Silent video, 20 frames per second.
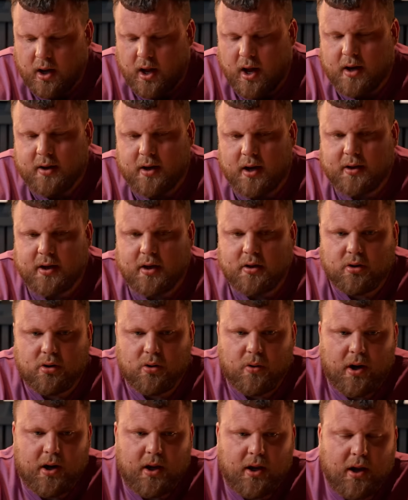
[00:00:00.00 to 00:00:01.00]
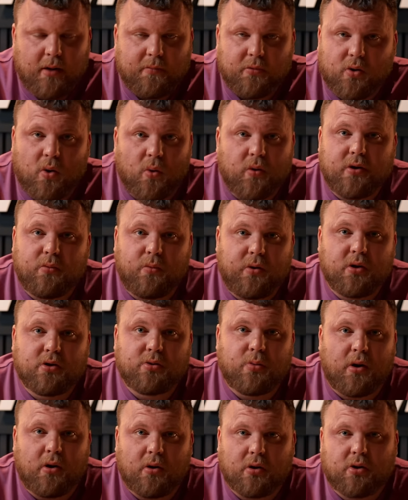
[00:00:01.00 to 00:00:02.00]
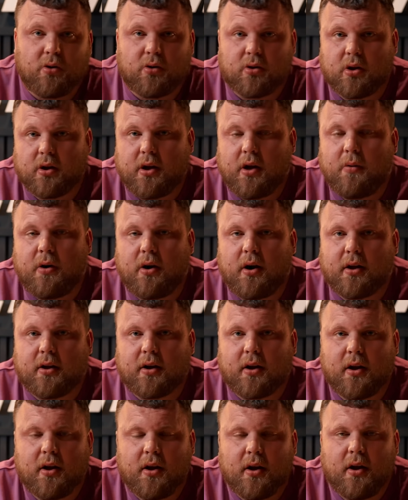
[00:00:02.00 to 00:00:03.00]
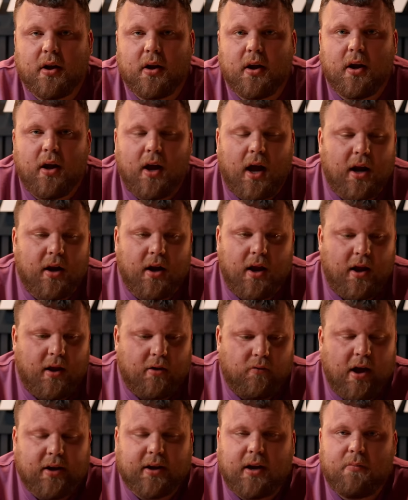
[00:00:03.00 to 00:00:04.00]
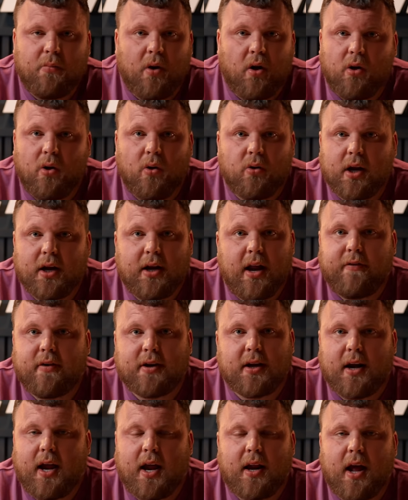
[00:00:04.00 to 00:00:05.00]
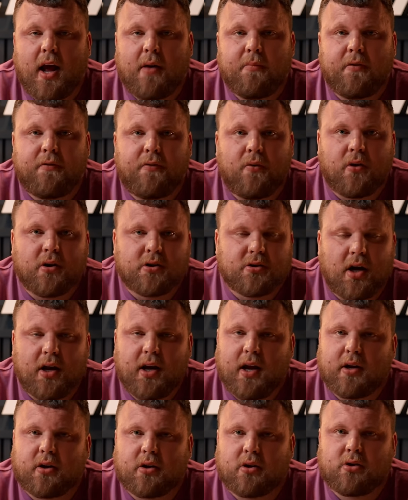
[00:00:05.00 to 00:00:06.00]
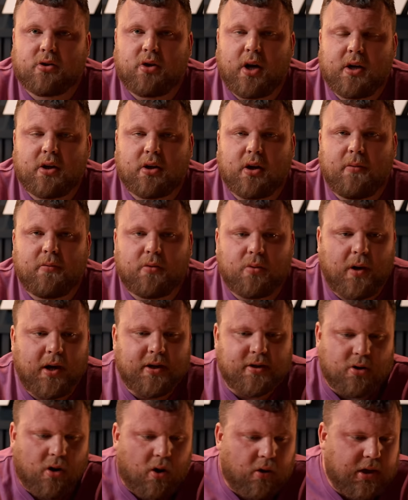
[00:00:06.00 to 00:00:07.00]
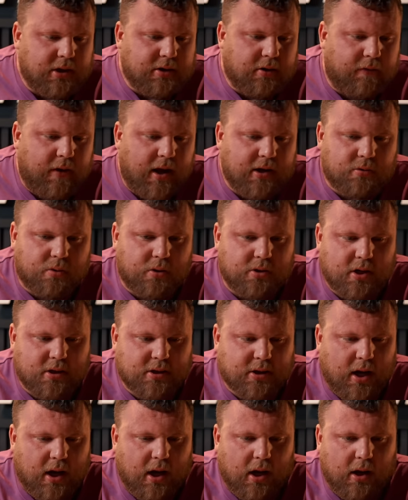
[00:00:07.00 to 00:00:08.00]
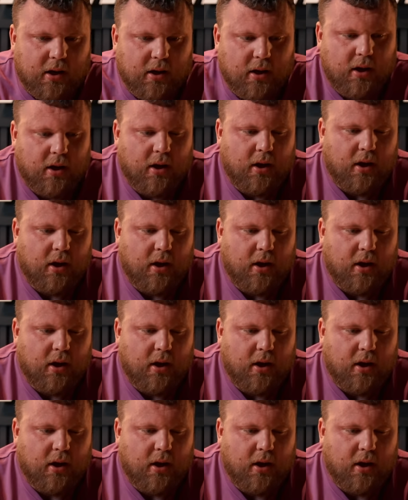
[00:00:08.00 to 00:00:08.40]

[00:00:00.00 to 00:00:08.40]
and I didn't do any coning wheels work. So they were like, and the wrecking ball hold, I'd never done any of that before. So I think I trained group twice. So all these events were just kind of like,